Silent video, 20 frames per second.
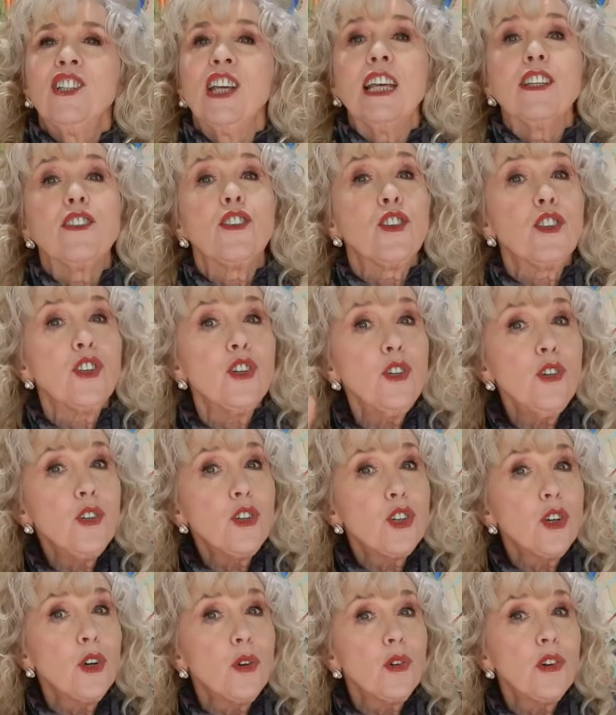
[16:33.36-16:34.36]
She has
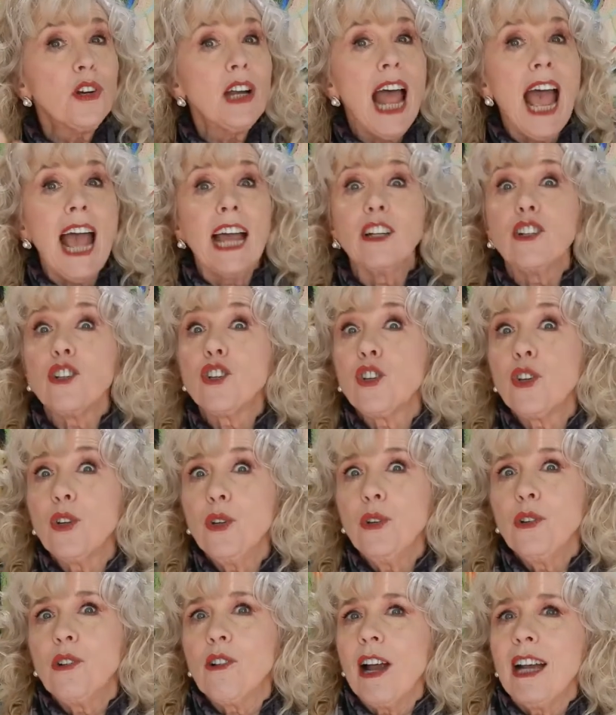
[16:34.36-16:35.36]
two children and
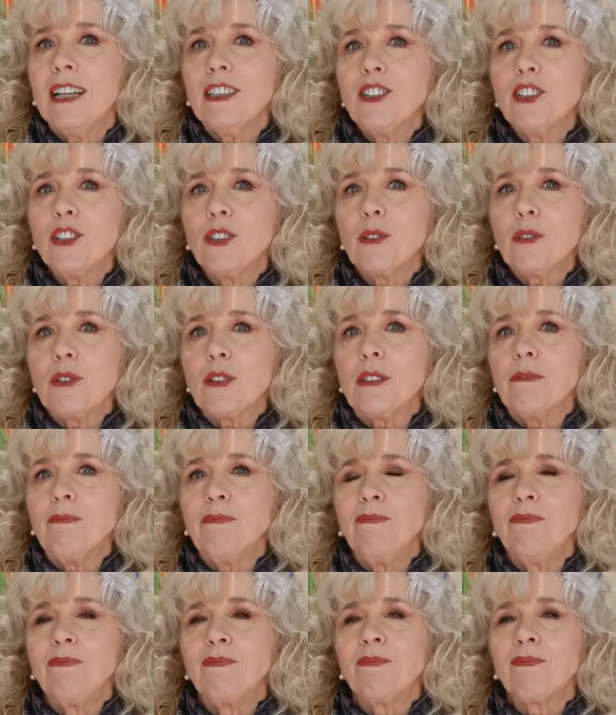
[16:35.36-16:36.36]
two
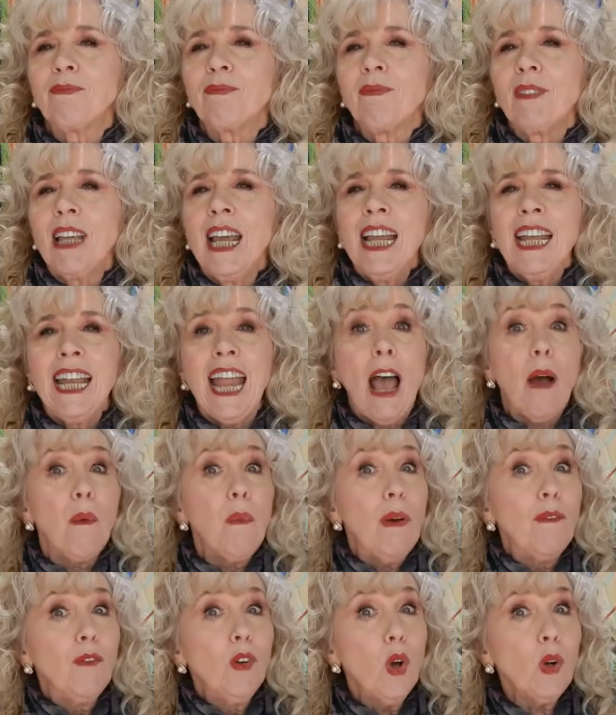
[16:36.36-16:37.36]
grandchildren.
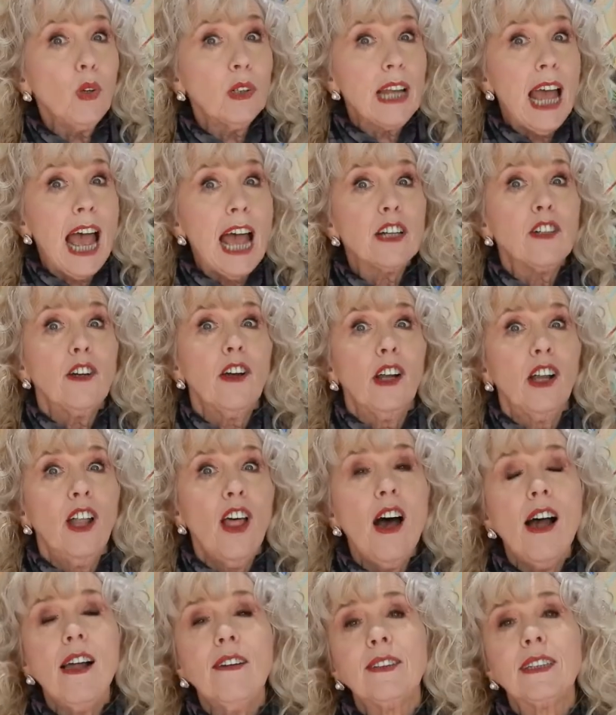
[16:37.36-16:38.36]
Now, we've looked at her
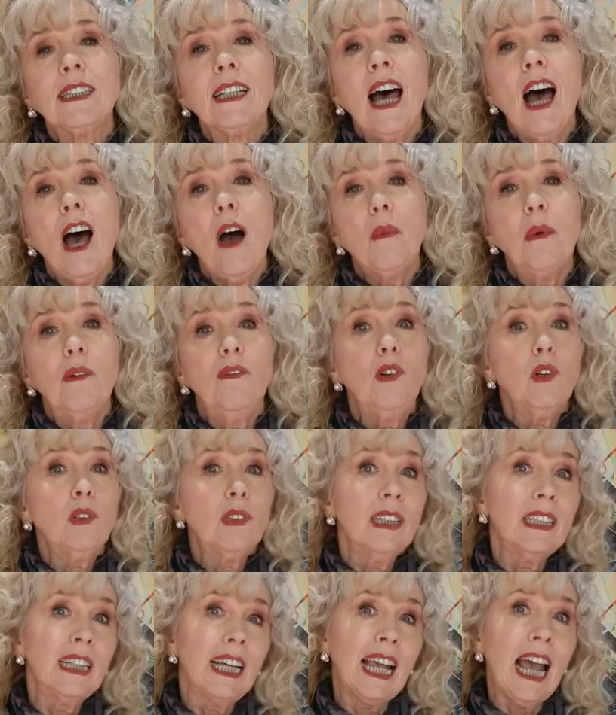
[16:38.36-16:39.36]
lifestyle, we've
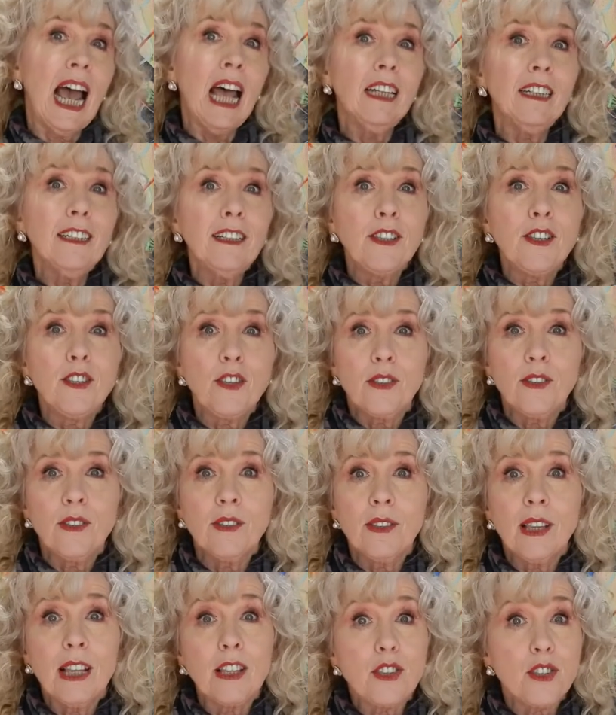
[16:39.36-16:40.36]
looked at the
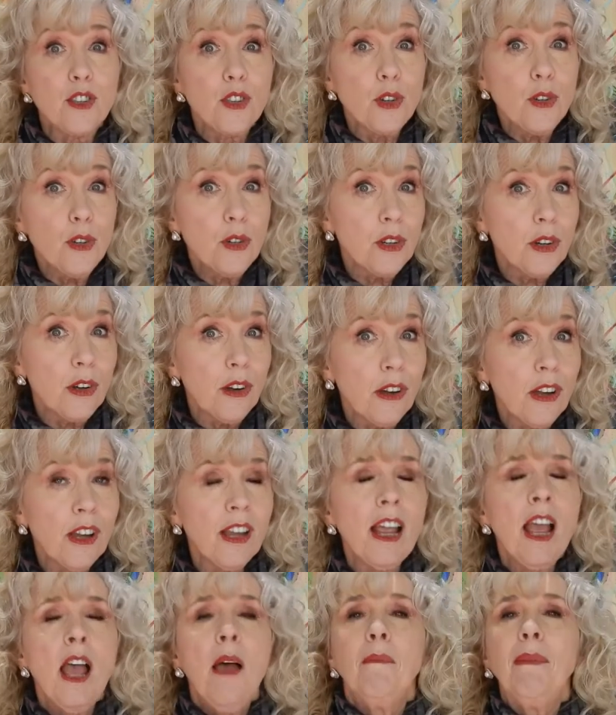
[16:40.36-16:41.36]
colours that suit
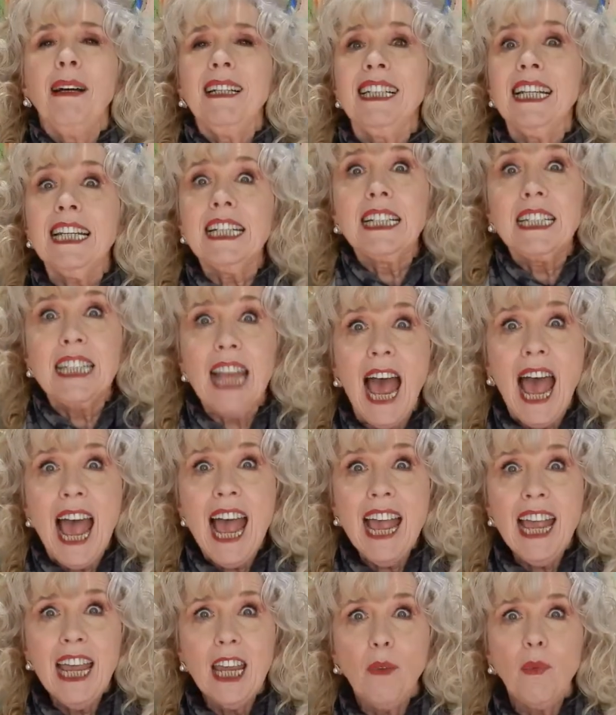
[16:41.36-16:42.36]
her, but
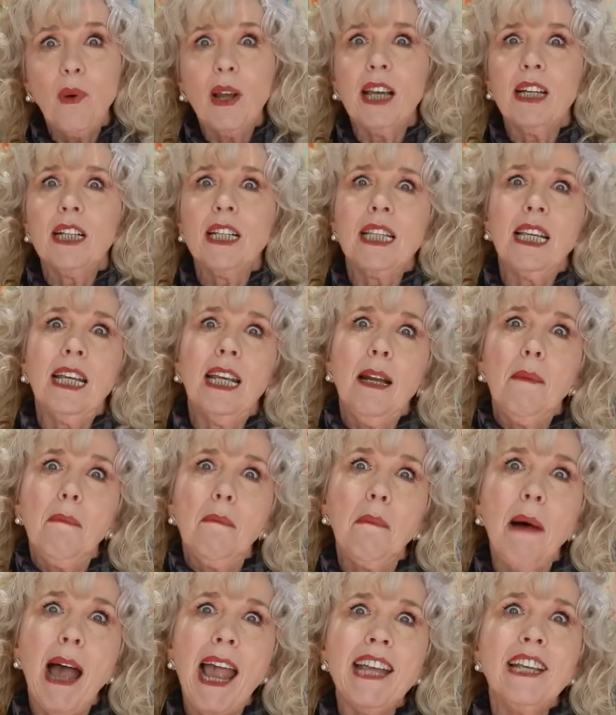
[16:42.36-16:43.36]
today we're going to see
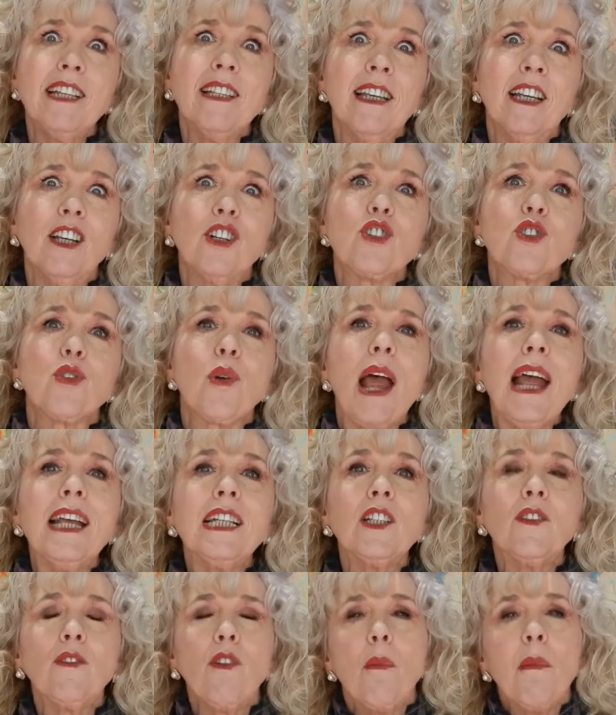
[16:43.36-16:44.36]
an amazing
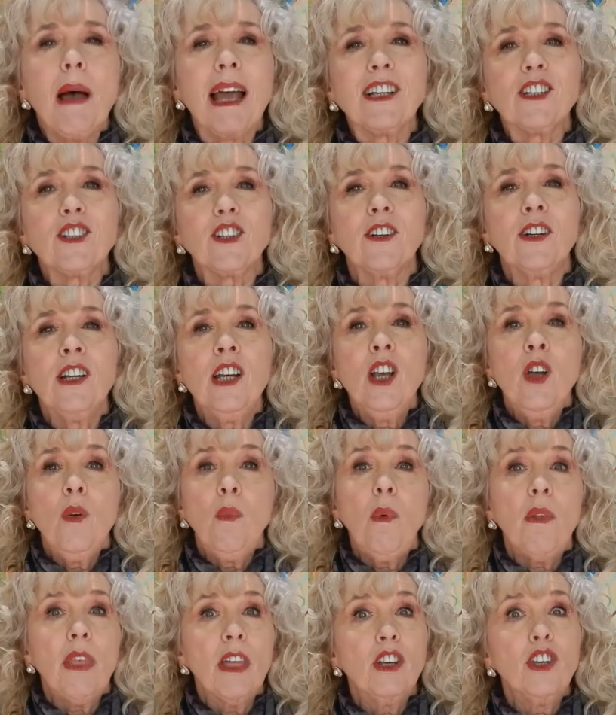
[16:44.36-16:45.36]
transformation
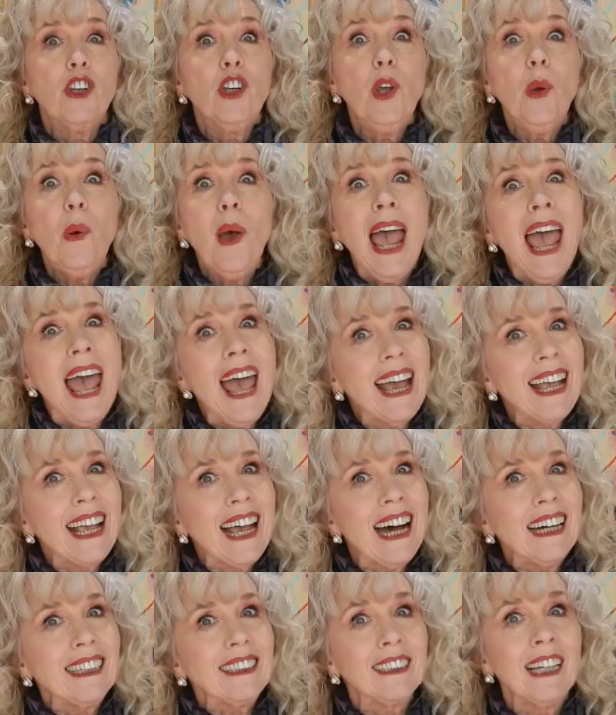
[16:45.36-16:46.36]
with a new
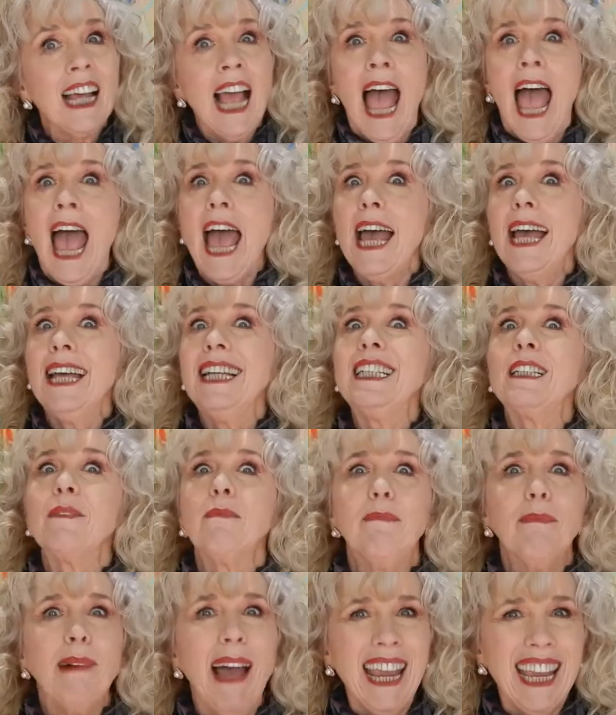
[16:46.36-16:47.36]
haircut
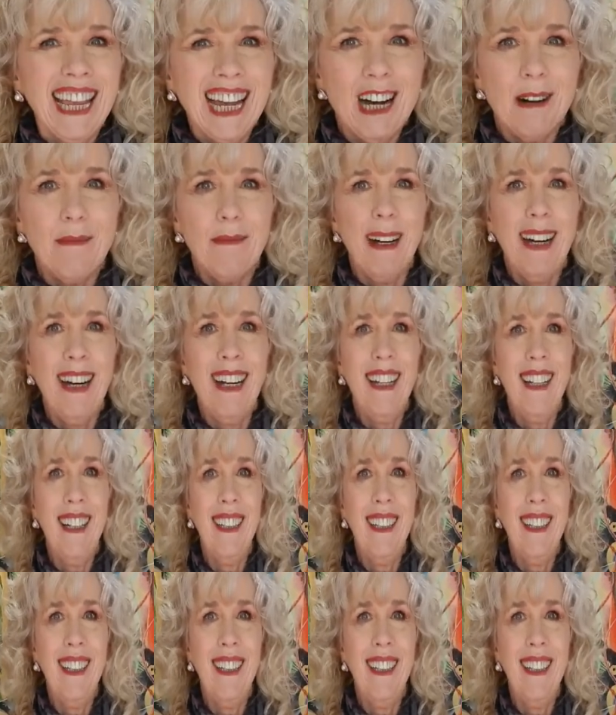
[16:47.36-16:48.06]
and makeup.